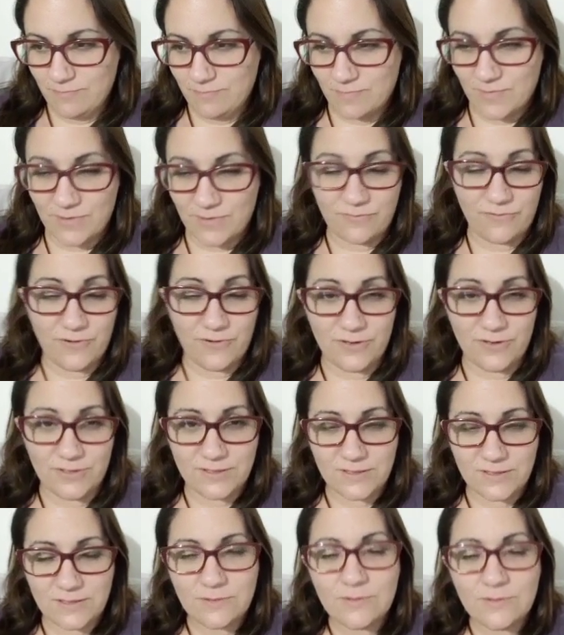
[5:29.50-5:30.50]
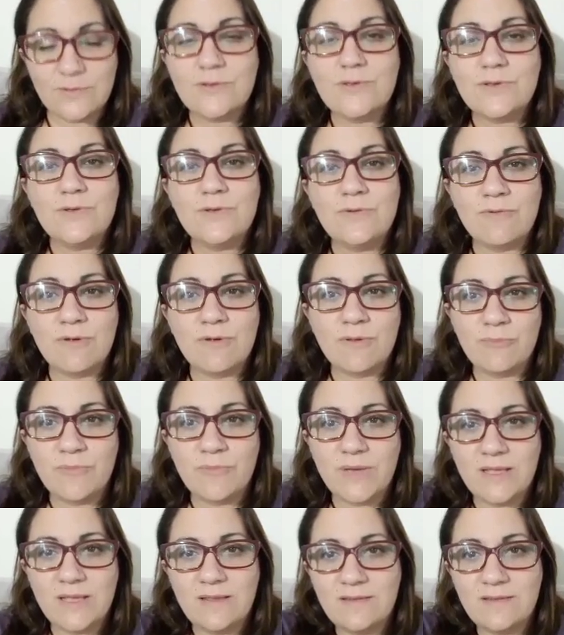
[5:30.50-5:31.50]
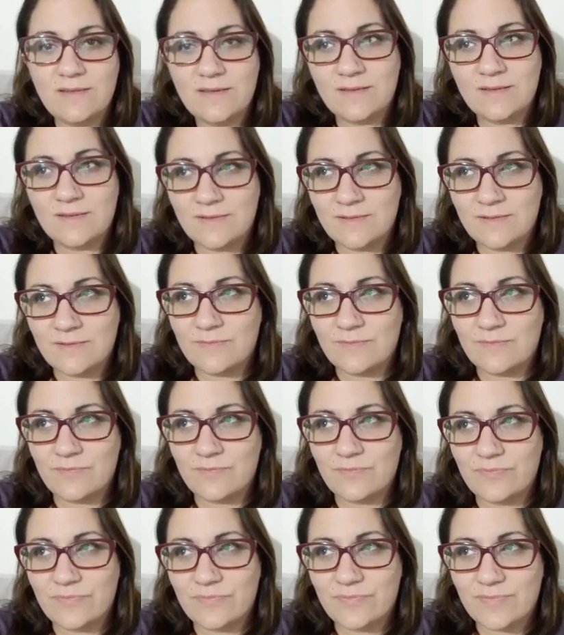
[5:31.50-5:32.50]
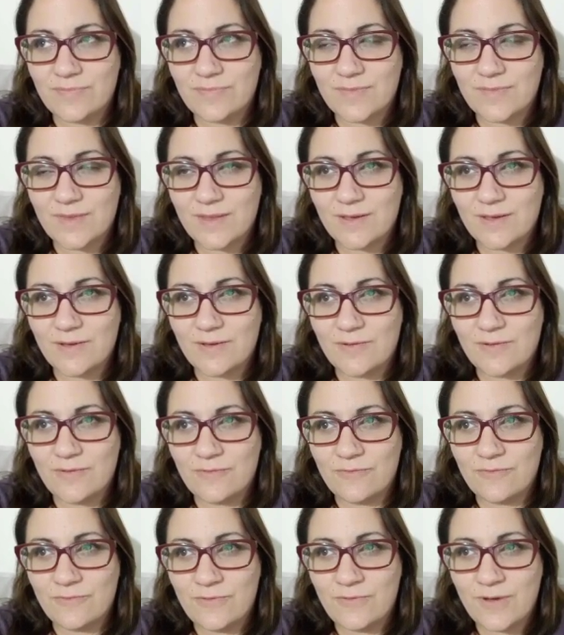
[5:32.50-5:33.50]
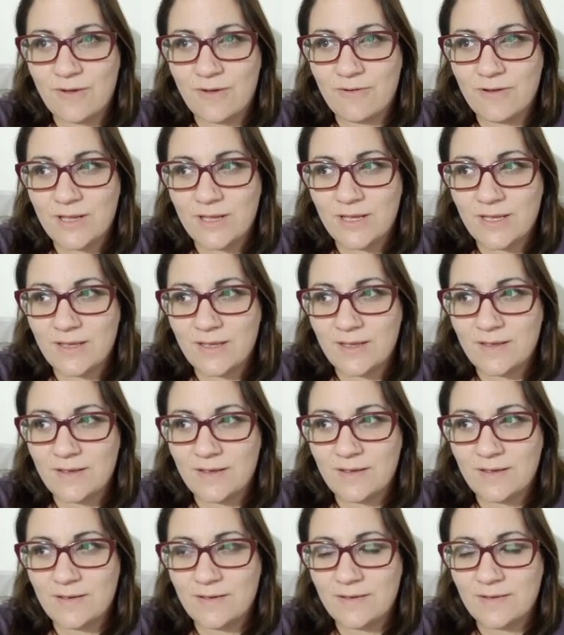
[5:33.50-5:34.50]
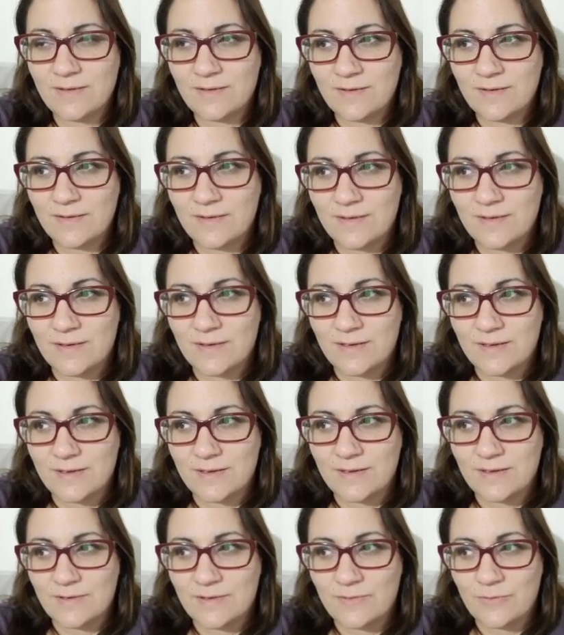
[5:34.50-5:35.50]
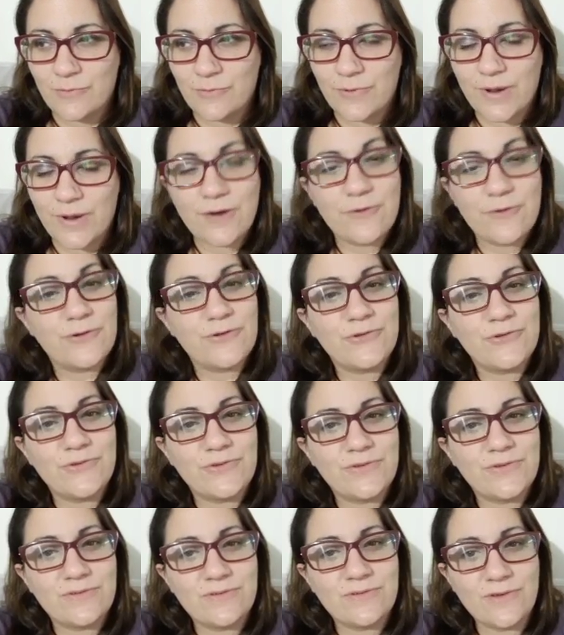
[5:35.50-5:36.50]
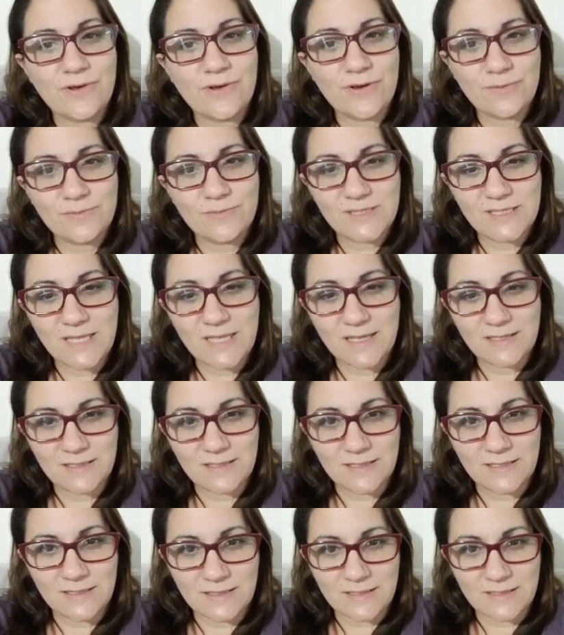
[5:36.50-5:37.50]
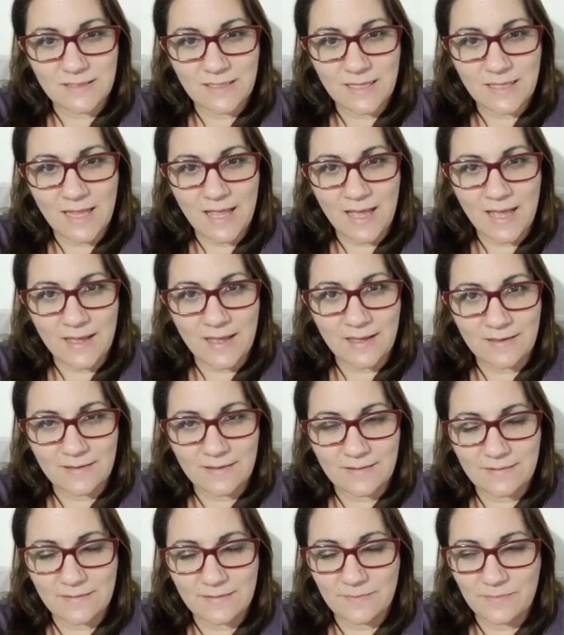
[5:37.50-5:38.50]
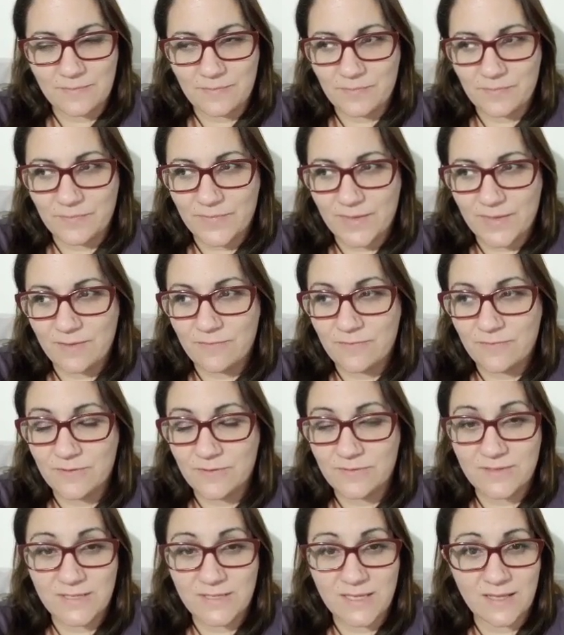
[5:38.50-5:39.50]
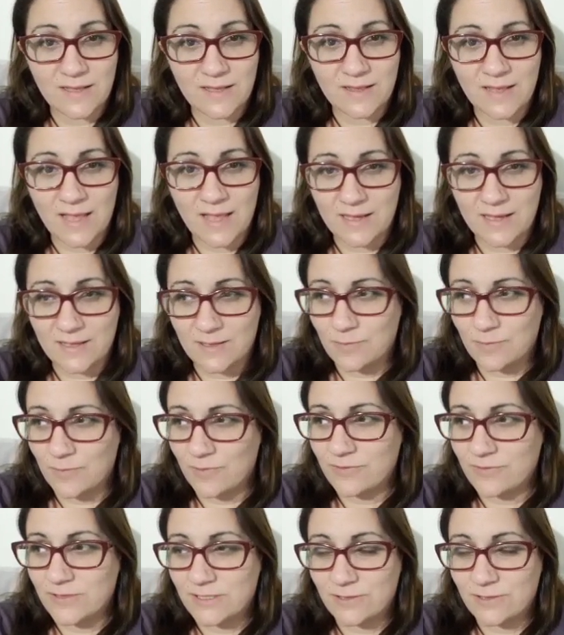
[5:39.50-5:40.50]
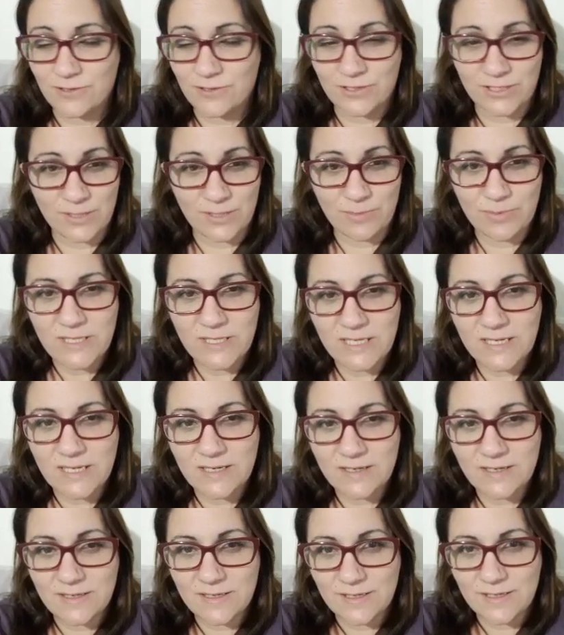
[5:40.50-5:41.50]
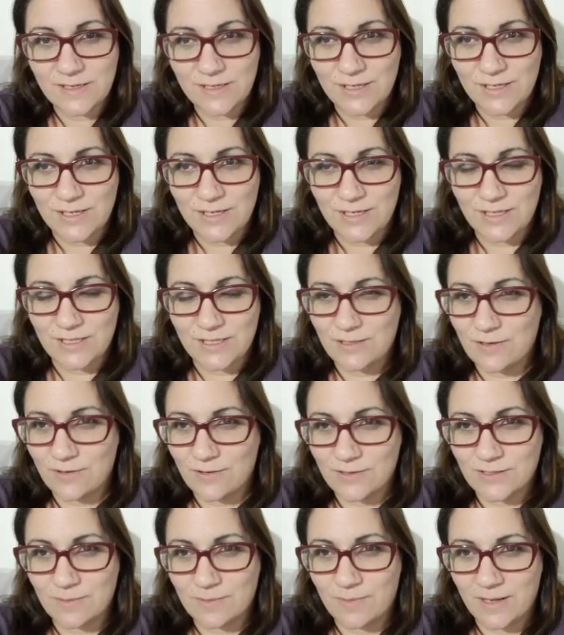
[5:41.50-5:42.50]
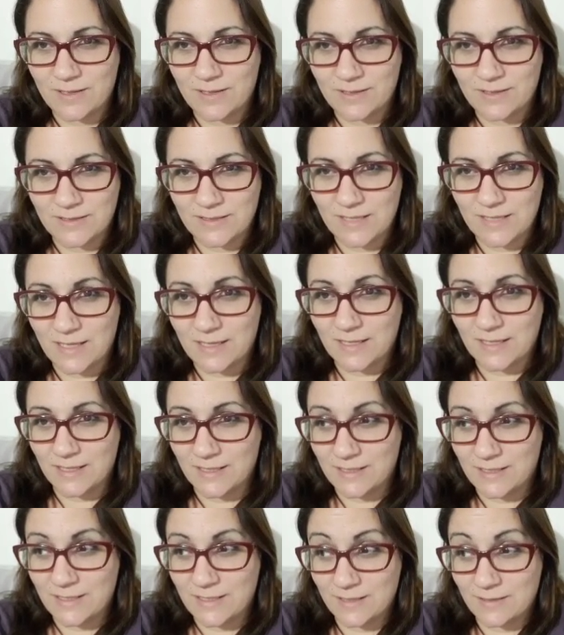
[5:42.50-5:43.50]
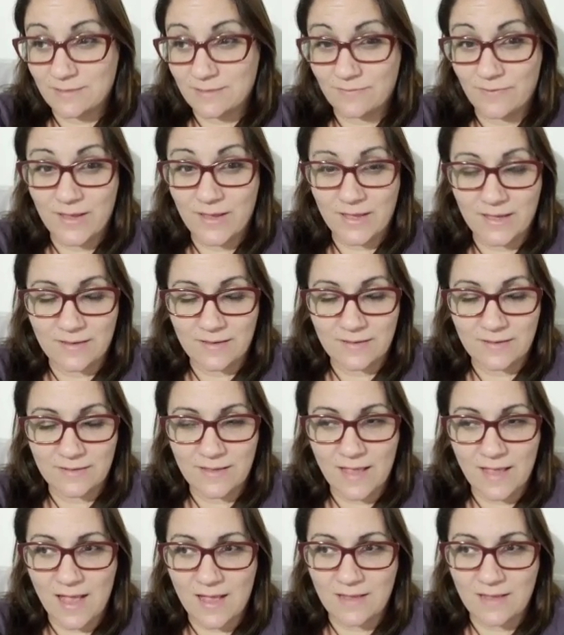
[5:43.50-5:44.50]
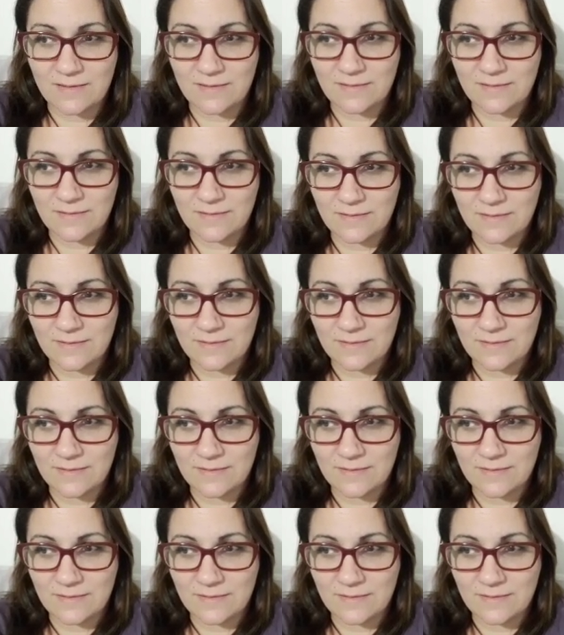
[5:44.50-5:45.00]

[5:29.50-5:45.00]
But first, you will meet in very weird circumstances, like if you've seen like the movie Serendipity, it talks about exactly this thing, that